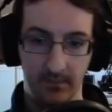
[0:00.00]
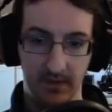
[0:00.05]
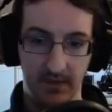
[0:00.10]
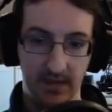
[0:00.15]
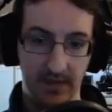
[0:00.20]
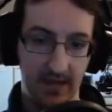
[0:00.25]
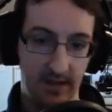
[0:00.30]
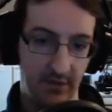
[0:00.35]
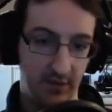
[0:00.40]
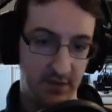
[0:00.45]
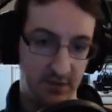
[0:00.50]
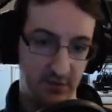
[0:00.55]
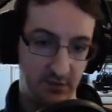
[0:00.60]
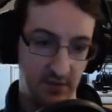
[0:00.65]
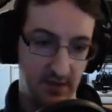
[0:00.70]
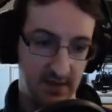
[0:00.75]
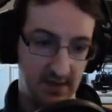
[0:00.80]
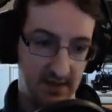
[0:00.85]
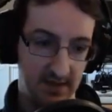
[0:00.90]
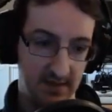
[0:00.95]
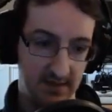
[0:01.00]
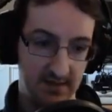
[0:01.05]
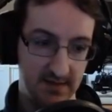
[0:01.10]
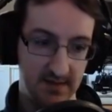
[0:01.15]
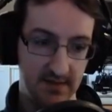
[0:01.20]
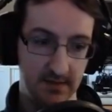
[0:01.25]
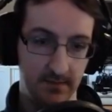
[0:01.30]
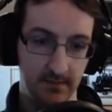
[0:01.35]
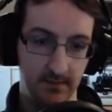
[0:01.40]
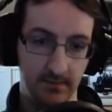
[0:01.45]
you get those 3
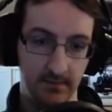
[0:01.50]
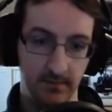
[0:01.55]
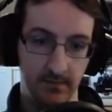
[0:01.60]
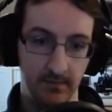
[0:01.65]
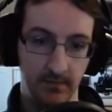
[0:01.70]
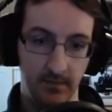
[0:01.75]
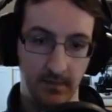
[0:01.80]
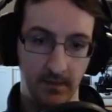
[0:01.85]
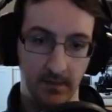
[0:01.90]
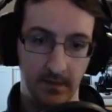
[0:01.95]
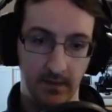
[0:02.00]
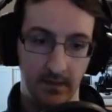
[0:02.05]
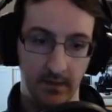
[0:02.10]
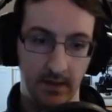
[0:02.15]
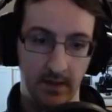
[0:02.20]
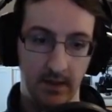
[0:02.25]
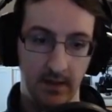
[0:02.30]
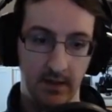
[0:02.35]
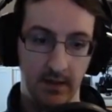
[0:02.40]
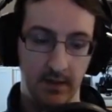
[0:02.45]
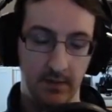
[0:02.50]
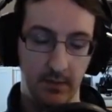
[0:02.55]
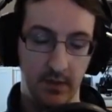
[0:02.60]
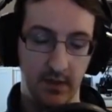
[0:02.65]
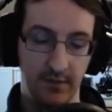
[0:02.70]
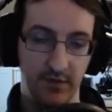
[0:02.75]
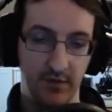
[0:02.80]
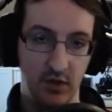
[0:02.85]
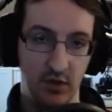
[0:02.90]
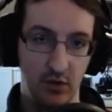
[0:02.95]
hits. But
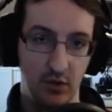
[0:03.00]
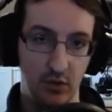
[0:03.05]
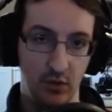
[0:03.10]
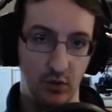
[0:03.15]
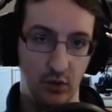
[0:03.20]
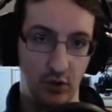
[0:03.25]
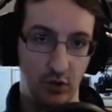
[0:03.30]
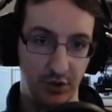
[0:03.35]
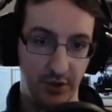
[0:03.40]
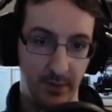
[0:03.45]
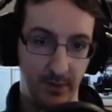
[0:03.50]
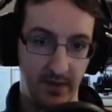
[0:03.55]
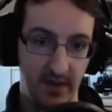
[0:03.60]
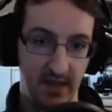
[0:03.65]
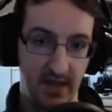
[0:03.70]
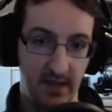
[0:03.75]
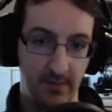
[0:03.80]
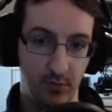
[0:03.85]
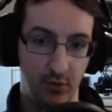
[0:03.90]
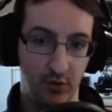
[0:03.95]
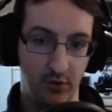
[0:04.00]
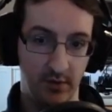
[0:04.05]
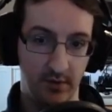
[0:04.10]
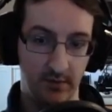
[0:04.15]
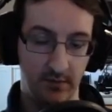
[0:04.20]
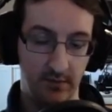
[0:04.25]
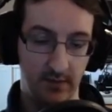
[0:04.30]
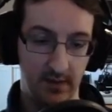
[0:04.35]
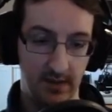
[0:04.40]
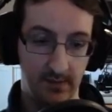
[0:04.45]
if you hold the PA button
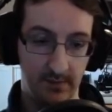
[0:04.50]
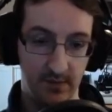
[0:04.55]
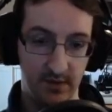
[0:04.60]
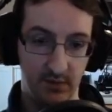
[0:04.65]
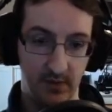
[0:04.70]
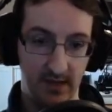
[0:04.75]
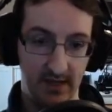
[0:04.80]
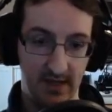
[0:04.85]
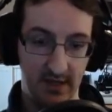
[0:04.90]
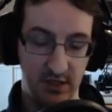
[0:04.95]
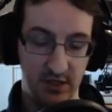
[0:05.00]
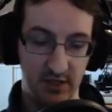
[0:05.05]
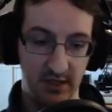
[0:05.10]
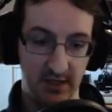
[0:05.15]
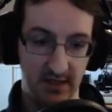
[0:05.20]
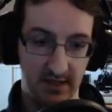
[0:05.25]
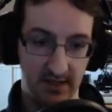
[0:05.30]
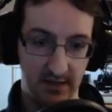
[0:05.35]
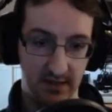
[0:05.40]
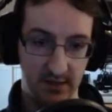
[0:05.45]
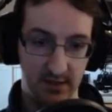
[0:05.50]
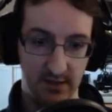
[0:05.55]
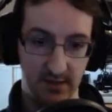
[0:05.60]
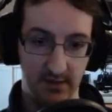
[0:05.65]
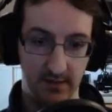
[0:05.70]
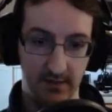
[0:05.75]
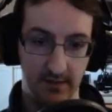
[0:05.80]
in between each charge,